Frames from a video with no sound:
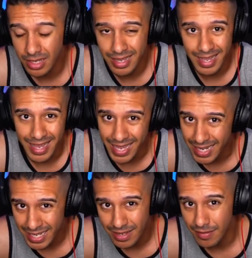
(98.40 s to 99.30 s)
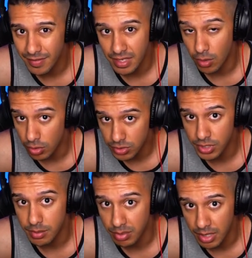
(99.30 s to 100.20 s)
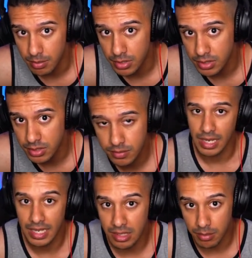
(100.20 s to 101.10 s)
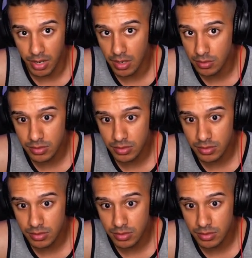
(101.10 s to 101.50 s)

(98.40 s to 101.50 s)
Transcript: any of the alternate playbooks. And the Browns